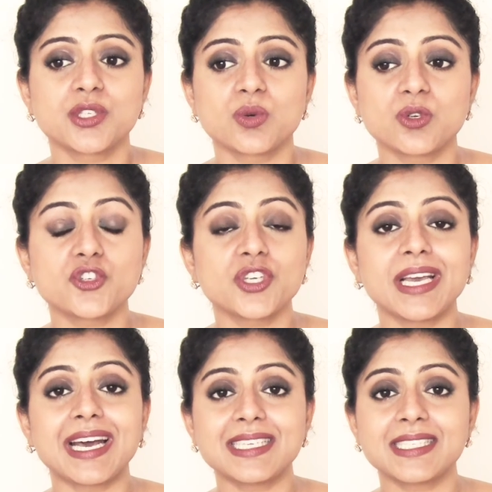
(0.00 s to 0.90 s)
So
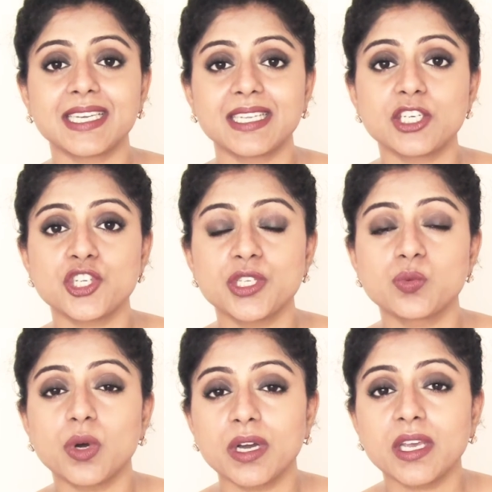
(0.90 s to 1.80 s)
she has said that
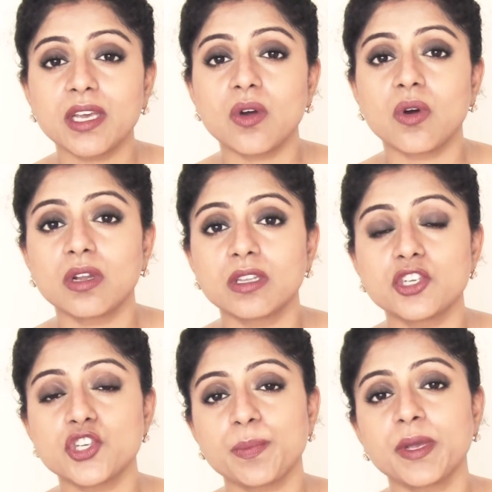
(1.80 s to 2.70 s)
she's working
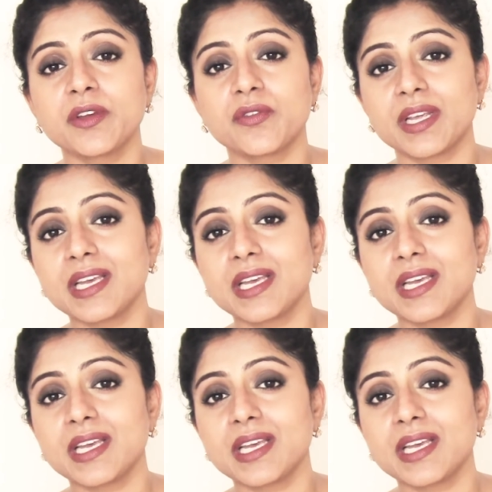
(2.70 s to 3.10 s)
on the shipping